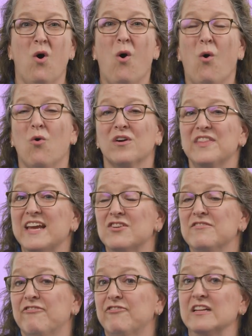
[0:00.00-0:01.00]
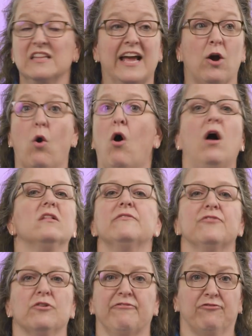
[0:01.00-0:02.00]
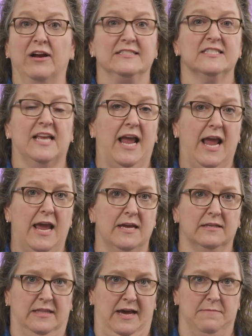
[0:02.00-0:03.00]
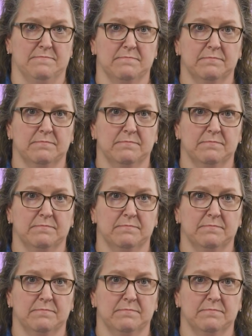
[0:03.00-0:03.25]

or they could feel like all of their friends hate them.